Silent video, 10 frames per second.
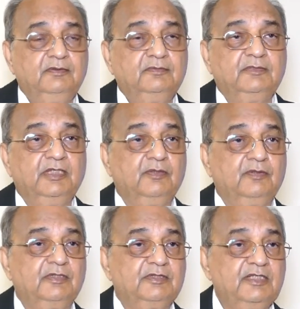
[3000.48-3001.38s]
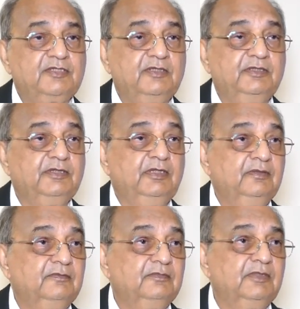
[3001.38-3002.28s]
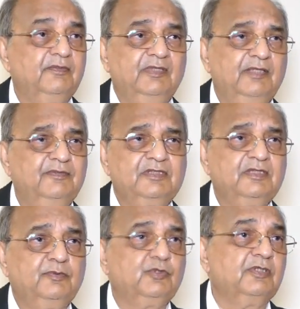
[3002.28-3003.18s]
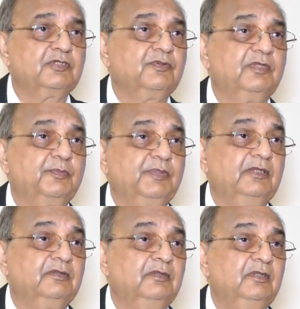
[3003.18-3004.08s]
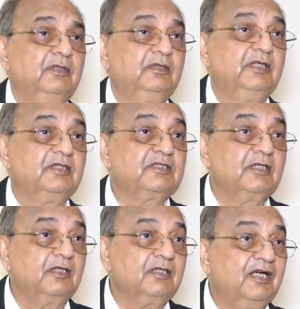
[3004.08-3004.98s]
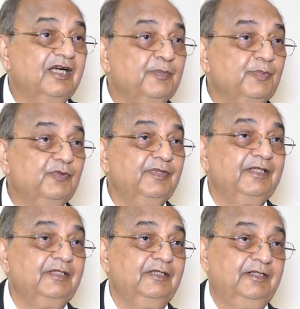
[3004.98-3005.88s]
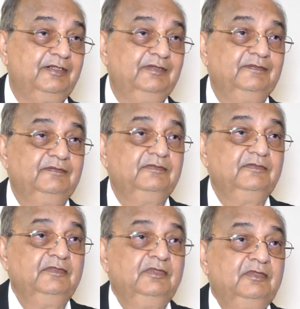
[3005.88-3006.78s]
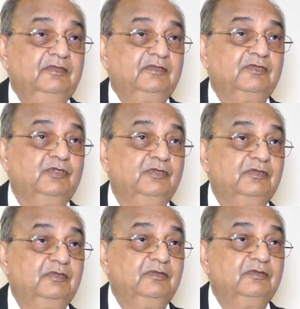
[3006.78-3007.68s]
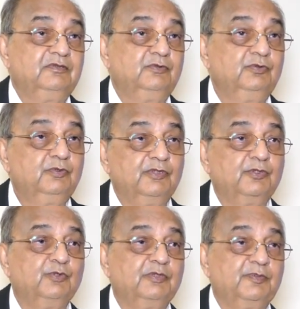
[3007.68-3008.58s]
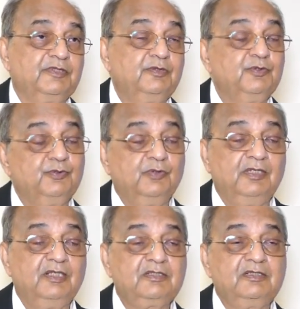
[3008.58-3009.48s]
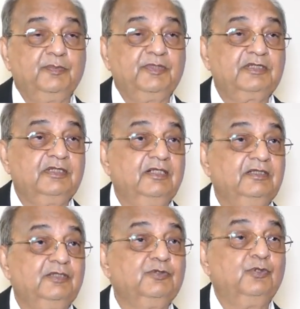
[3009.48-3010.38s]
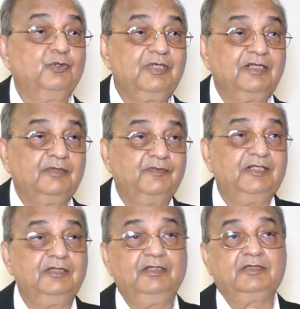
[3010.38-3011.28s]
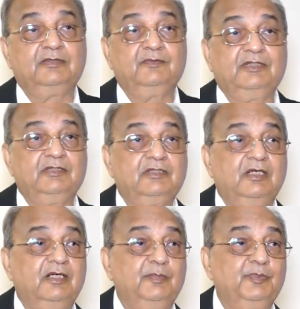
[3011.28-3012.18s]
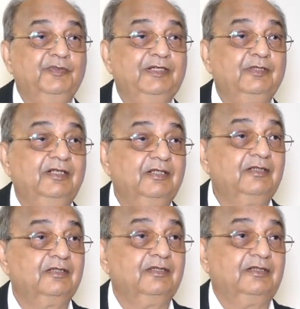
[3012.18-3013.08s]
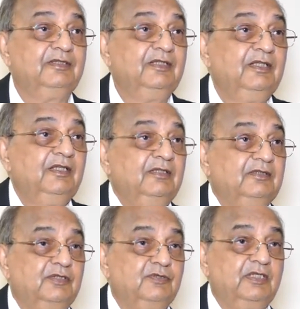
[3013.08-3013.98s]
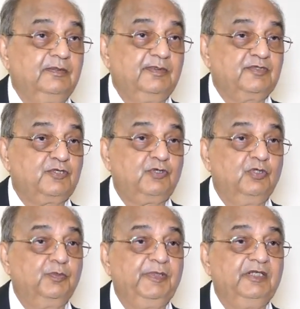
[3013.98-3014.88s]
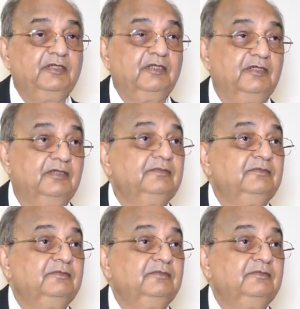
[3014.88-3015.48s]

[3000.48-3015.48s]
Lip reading: they have got chest injury, they will never say we got severe pain. They start hypoventilating. So you control the patient, you ask the patient, and then you look at the ventilation, whether they are hypoventilating or not. Then you give them strong painkiller,